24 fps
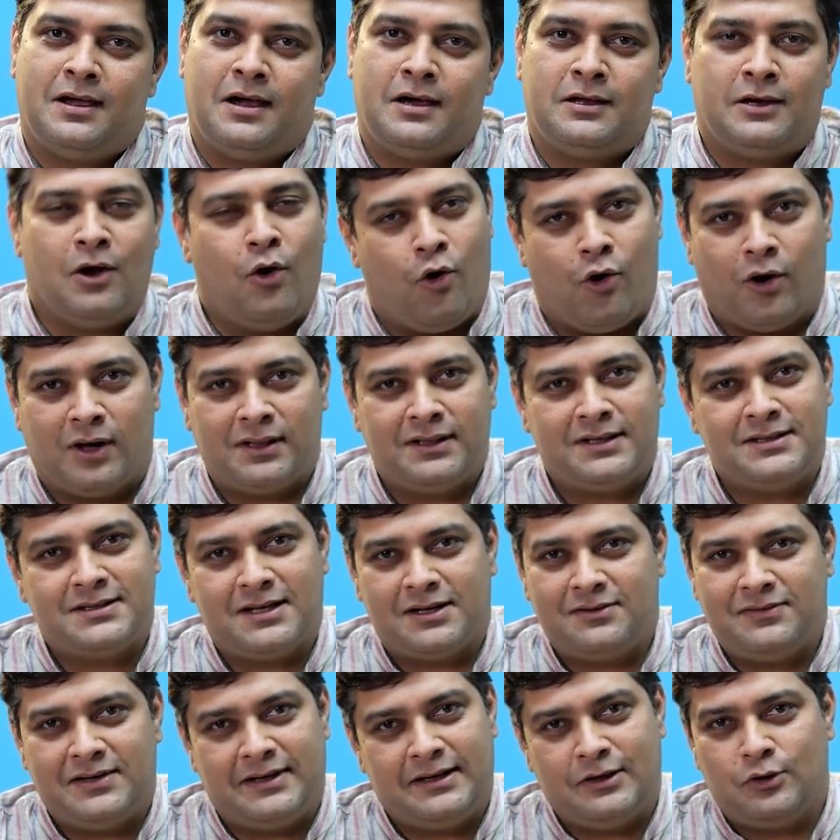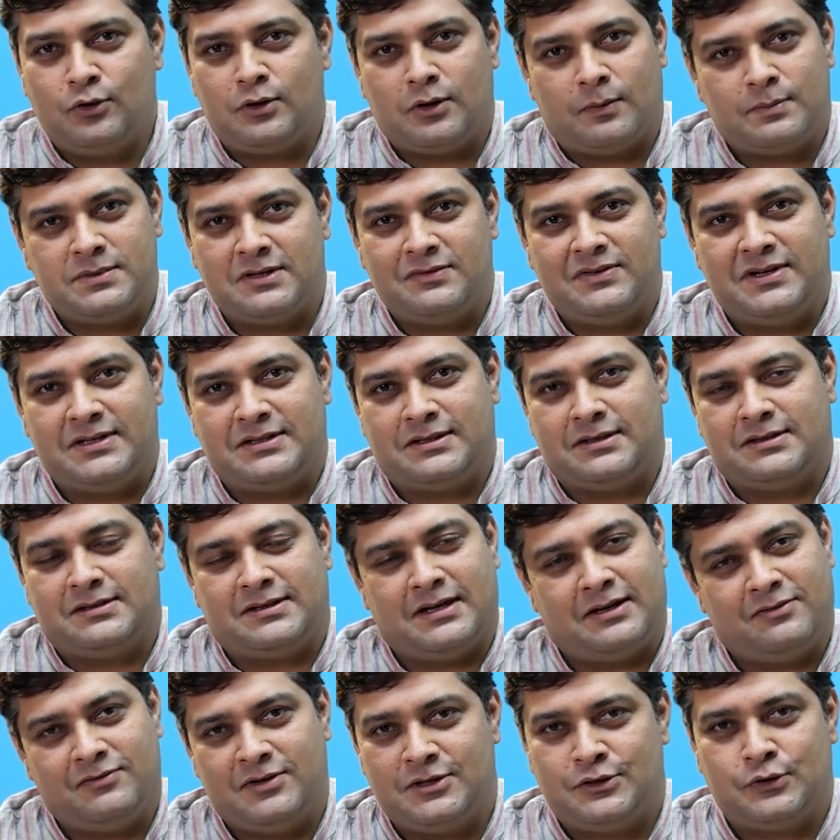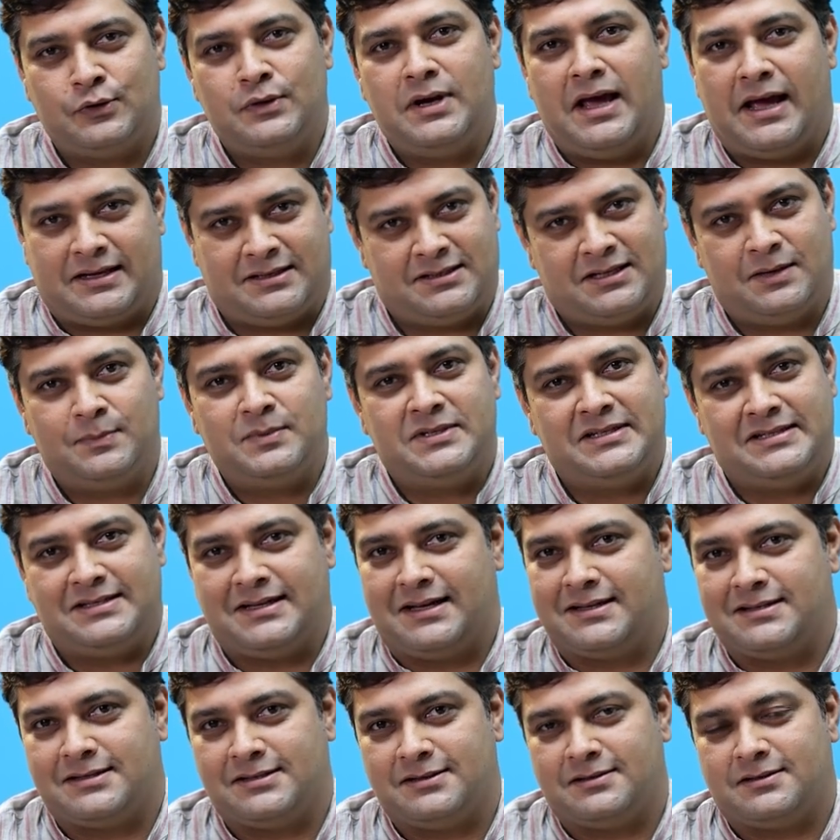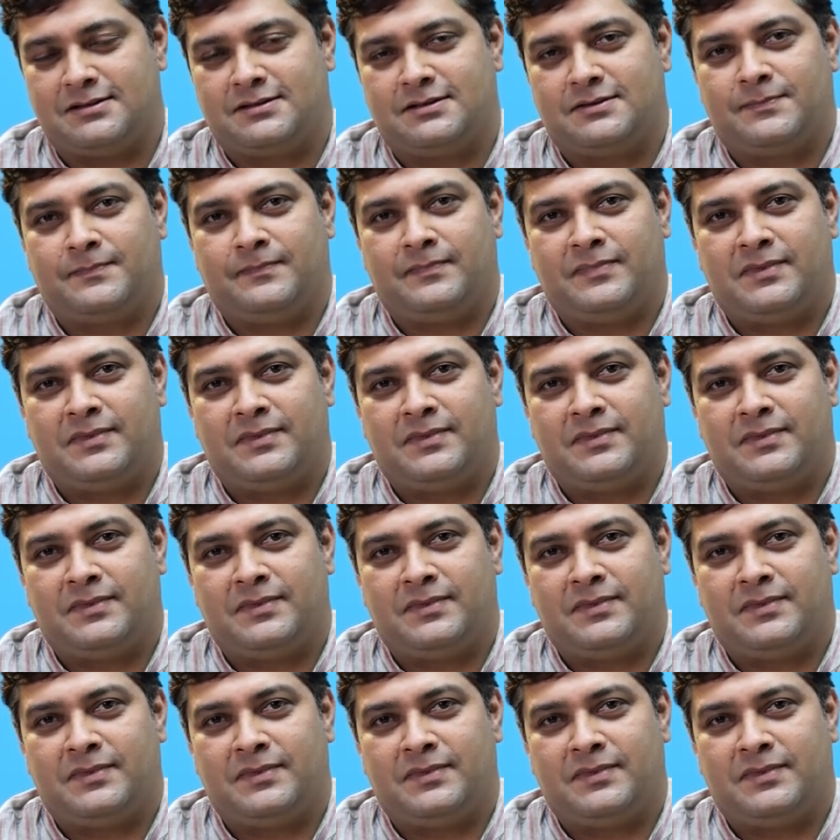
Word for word: Now all these are very good observations and we should accept these answers.